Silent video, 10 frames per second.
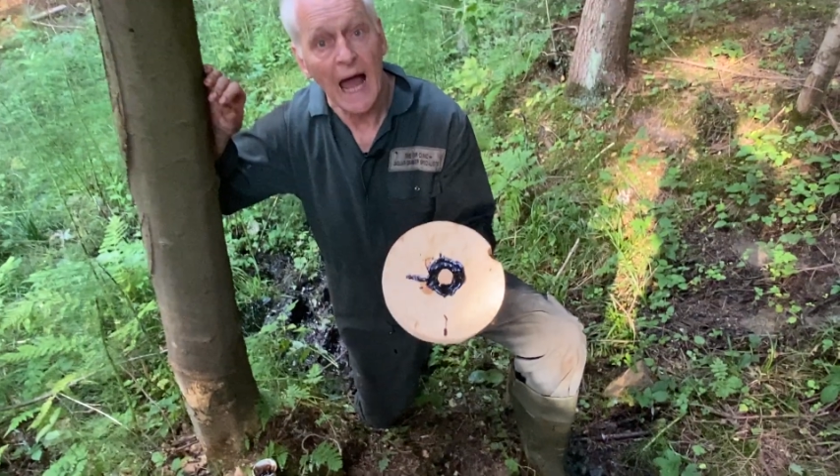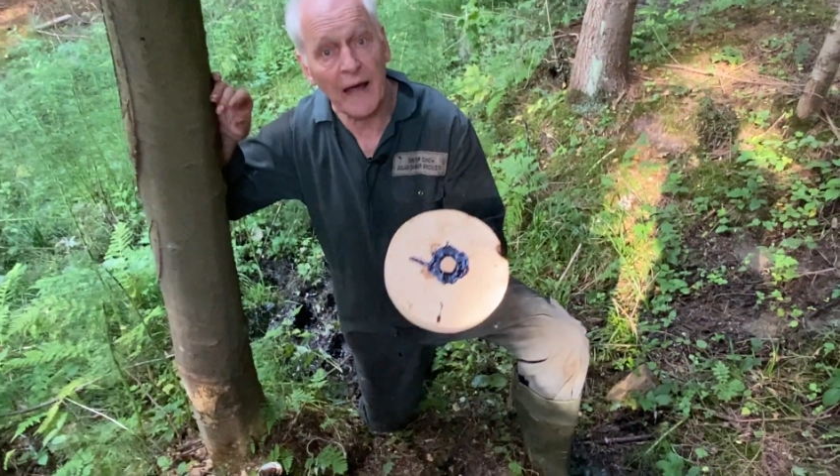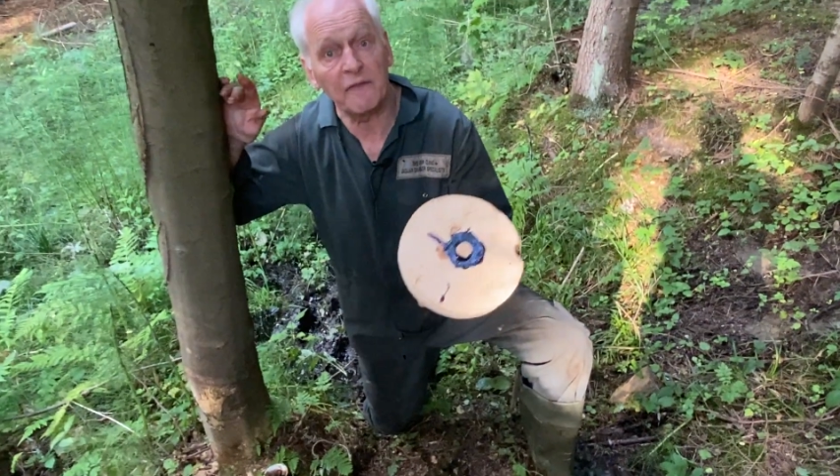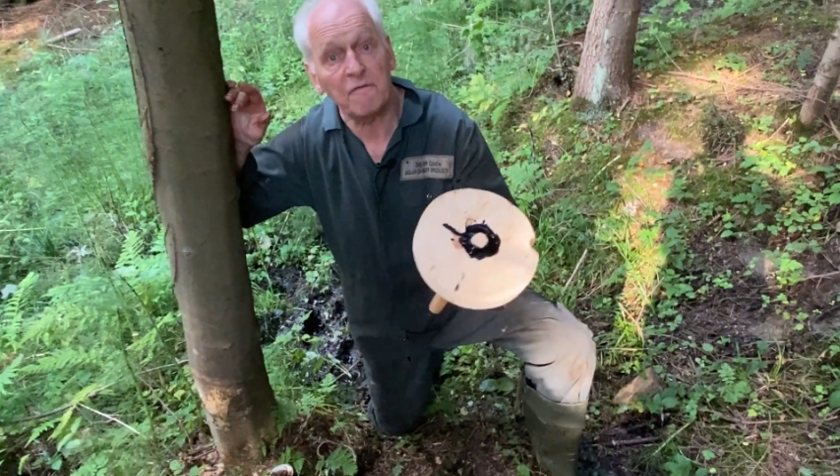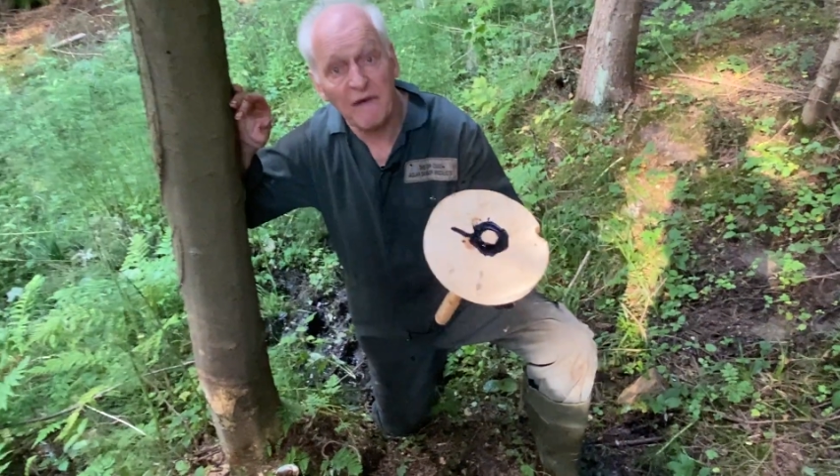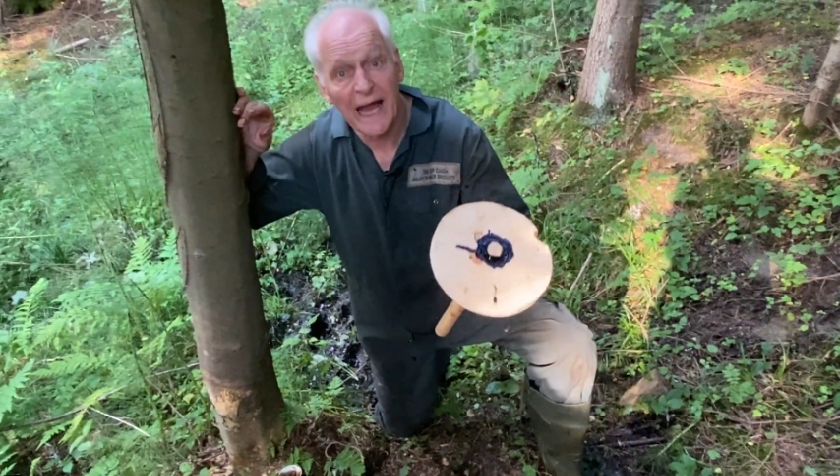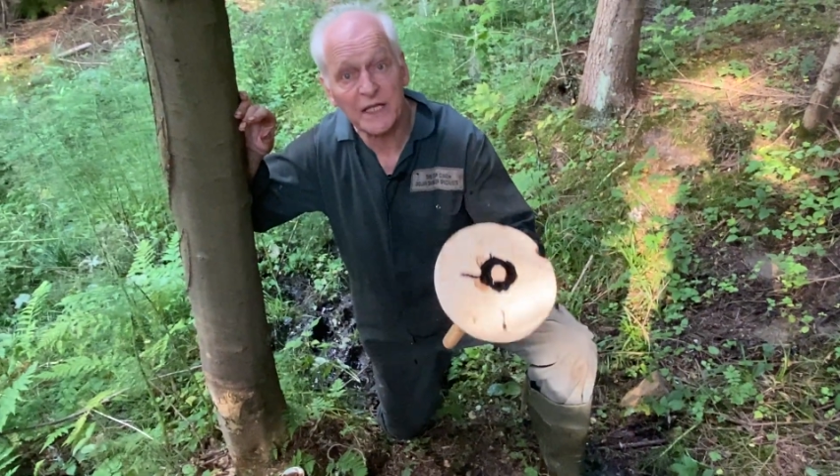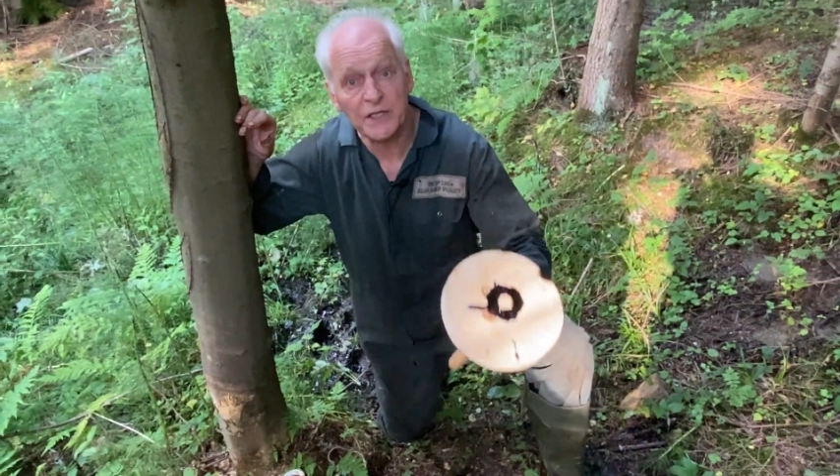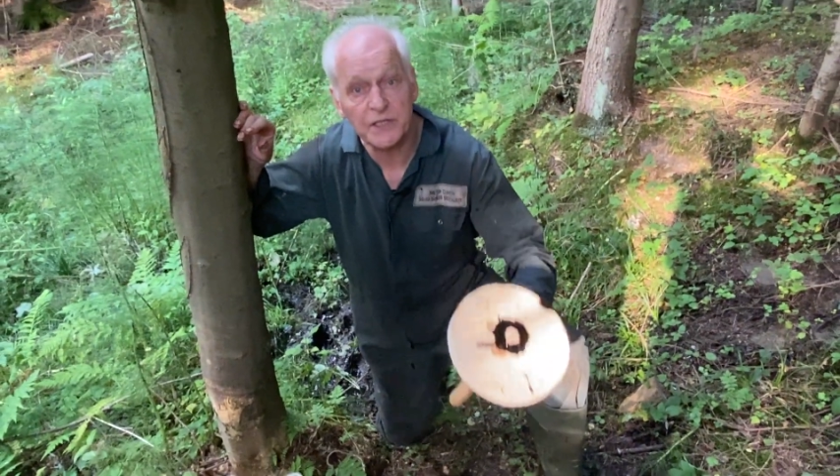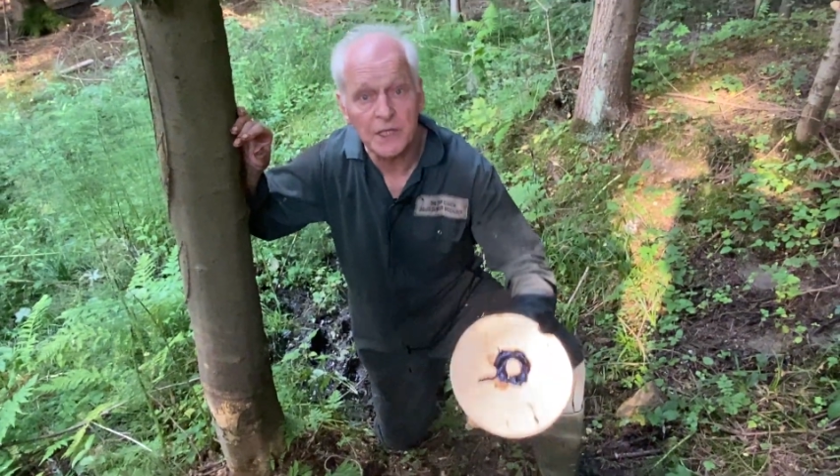And the
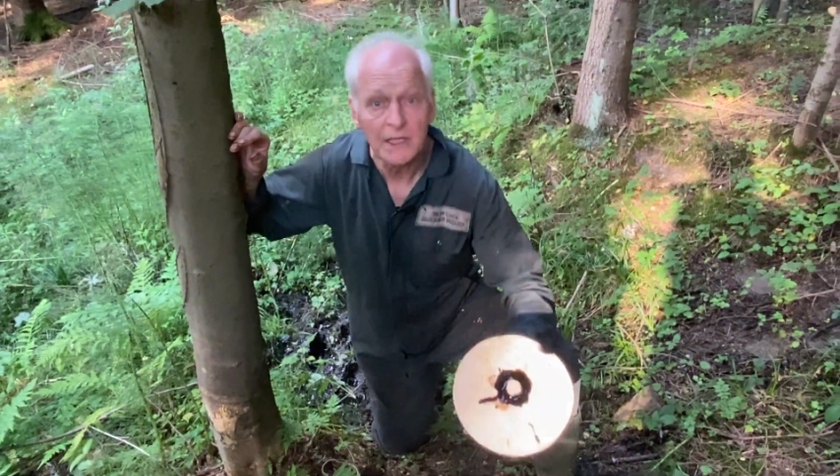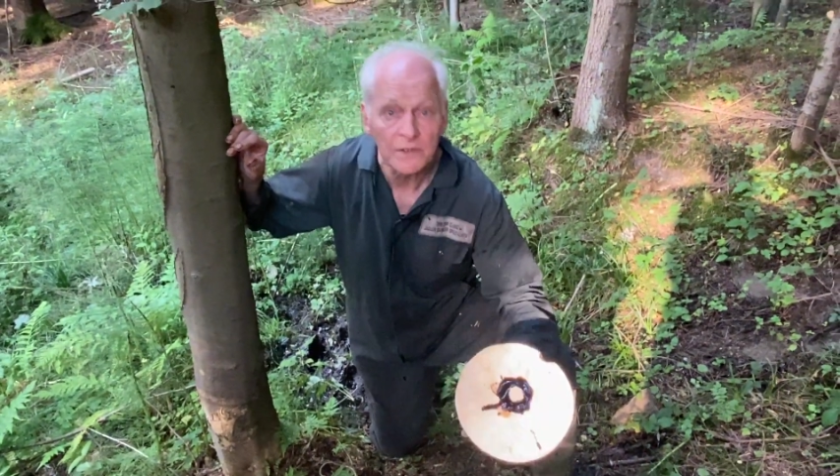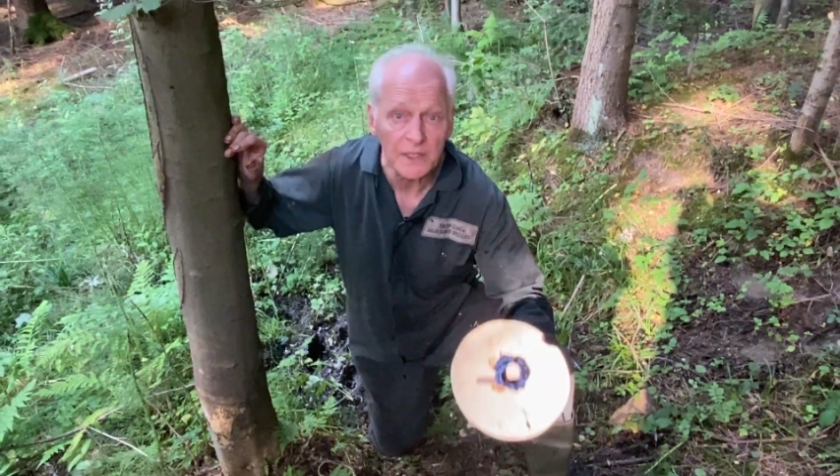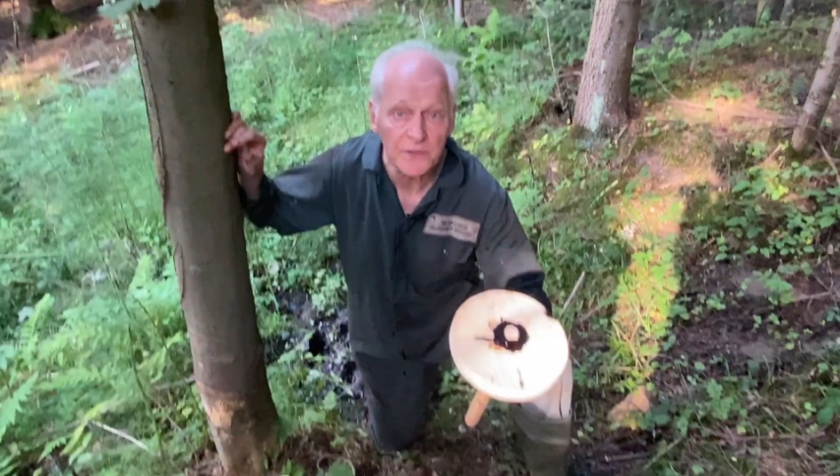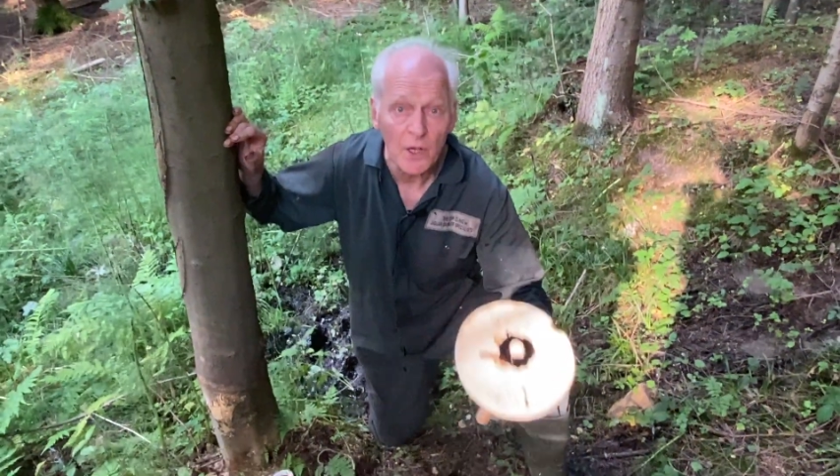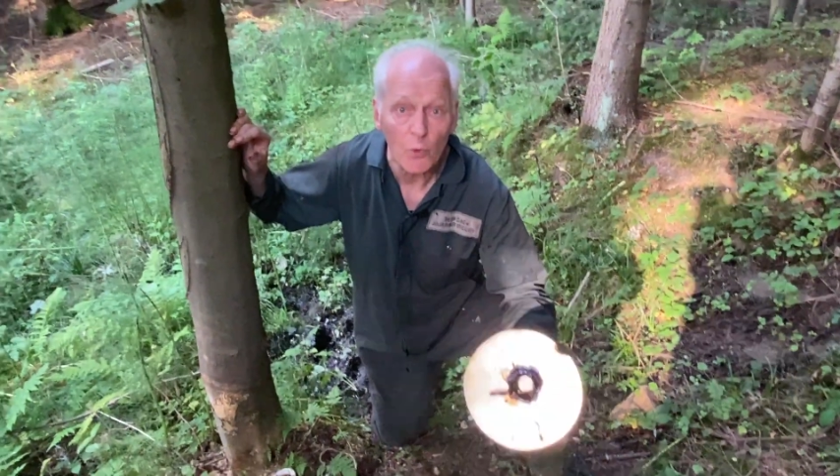fact is that